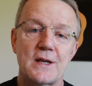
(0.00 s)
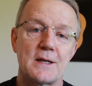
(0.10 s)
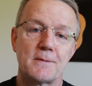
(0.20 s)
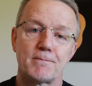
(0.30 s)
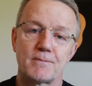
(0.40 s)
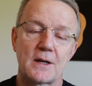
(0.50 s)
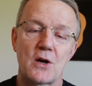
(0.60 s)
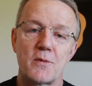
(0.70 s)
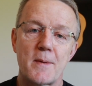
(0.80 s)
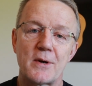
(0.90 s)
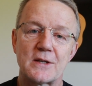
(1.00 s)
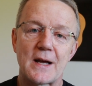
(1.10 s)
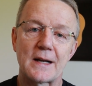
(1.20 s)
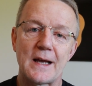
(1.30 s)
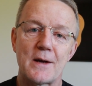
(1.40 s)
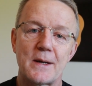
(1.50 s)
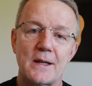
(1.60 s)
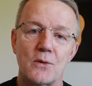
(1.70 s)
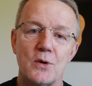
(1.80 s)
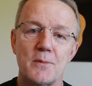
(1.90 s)
taken. I can't remember exactly how
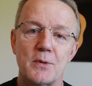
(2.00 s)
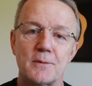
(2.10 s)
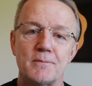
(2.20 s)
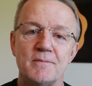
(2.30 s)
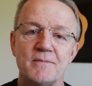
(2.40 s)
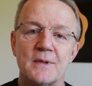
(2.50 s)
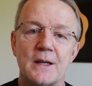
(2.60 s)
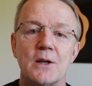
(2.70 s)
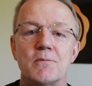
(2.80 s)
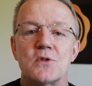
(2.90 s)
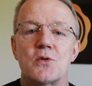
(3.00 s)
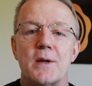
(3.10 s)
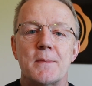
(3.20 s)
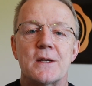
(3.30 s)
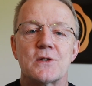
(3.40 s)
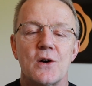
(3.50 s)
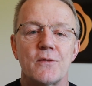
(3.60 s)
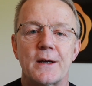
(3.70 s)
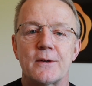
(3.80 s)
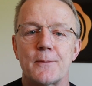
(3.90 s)
many there were, but 20 minutes,
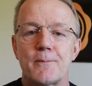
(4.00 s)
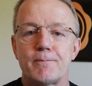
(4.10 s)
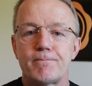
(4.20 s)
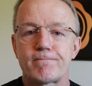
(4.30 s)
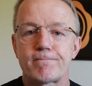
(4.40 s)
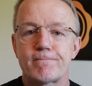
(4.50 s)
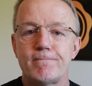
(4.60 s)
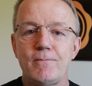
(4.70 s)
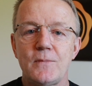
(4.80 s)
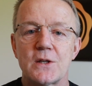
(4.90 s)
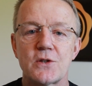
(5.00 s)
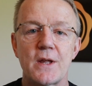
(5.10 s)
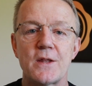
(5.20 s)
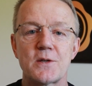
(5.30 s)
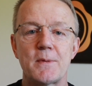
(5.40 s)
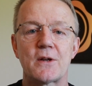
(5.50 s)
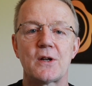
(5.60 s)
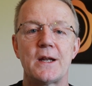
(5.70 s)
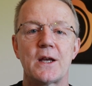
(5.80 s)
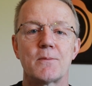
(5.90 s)
half an hour. So then there's a bit of
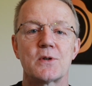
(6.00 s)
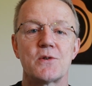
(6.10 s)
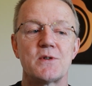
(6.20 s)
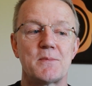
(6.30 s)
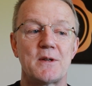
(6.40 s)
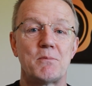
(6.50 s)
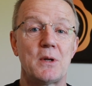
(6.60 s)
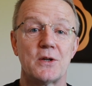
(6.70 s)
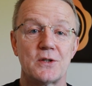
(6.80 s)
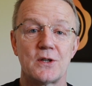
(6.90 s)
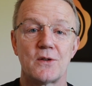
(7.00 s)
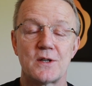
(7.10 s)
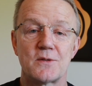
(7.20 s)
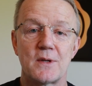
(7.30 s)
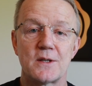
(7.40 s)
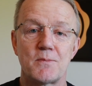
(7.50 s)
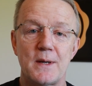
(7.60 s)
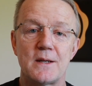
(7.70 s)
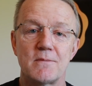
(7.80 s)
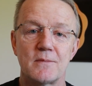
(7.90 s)
cleaning up because there is a bit of blood. There's
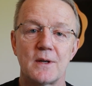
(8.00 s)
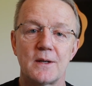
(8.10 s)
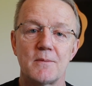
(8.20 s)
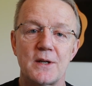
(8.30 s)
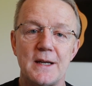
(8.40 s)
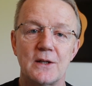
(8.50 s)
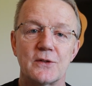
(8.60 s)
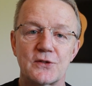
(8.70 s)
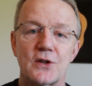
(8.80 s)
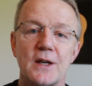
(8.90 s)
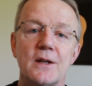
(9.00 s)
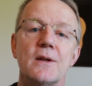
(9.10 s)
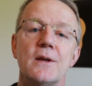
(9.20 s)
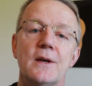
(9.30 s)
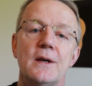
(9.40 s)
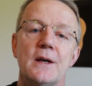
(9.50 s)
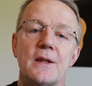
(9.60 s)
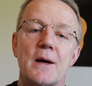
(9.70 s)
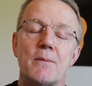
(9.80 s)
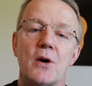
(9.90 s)
been a needle stuck in
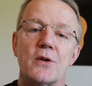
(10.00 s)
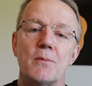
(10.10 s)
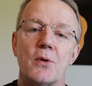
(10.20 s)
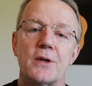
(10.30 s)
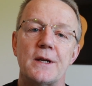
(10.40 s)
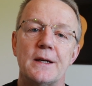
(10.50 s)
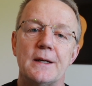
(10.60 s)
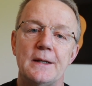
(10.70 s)
that part of the body,